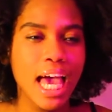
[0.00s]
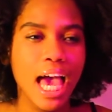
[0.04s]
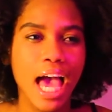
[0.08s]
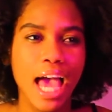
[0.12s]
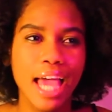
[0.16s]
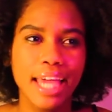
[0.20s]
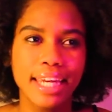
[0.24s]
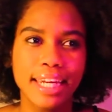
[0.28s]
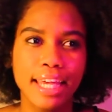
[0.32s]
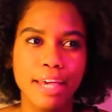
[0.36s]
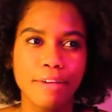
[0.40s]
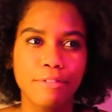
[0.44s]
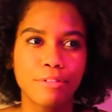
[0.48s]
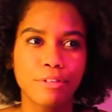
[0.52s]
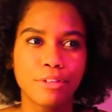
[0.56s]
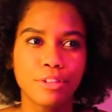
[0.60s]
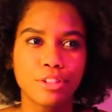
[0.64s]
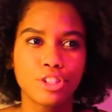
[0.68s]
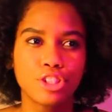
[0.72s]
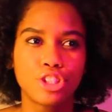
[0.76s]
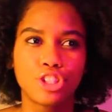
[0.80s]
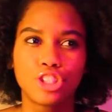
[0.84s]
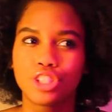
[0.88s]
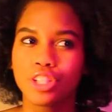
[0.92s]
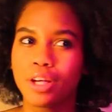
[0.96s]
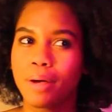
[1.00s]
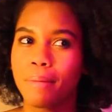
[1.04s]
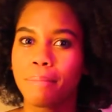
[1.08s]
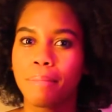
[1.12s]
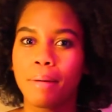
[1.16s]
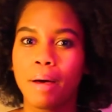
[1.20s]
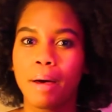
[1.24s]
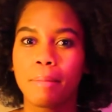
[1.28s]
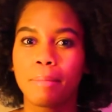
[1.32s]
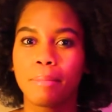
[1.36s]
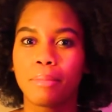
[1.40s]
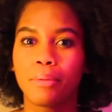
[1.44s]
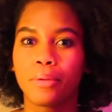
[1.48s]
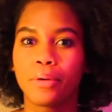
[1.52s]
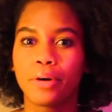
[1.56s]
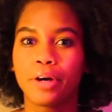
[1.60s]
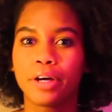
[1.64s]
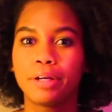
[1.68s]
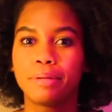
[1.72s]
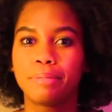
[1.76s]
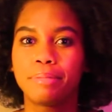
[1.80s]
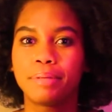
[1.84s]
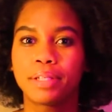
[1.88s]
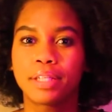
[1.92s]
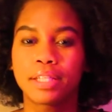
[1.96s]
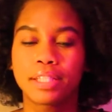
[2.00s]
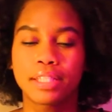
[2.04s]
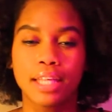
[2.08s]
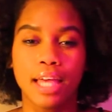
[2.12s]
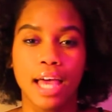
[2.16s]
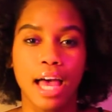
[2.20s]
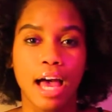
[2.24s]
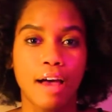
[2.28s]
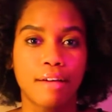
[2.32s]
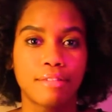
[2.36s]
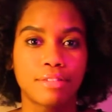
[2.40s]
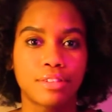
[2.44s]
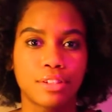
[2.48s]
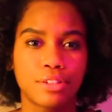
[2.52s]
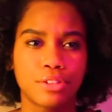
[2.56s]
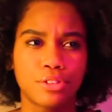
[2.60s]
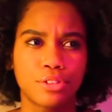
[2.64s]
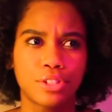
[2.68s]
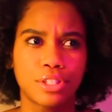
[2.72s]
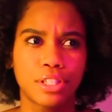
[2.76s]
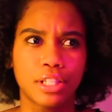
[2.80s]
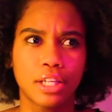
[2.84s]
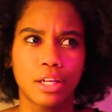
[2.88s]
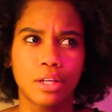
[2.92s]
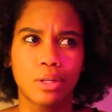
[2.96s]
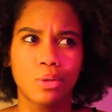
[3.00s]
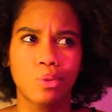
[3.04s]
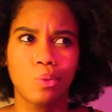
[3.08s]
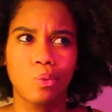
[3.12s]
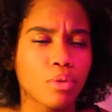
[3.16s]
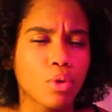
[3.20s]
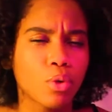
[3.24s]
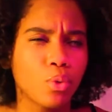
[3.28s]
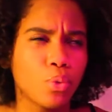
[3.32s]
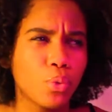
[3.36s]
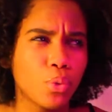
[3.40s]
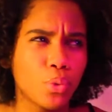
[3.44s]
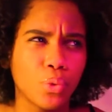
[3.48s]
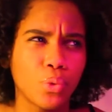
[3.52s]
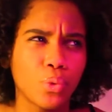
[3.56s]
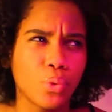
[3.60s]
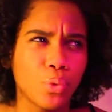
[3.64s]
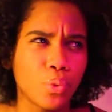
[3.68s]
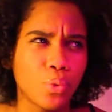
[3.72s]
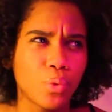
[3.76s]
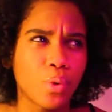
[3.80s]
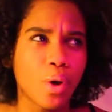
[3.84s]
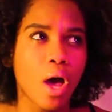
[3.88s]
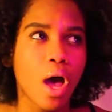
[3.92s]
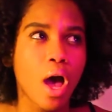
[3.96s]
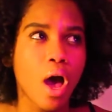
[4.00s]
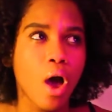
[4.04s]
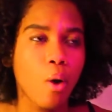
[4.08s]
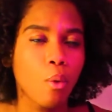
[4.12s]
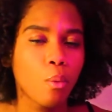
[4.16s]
I never jump on board, because I have to understand, ooh,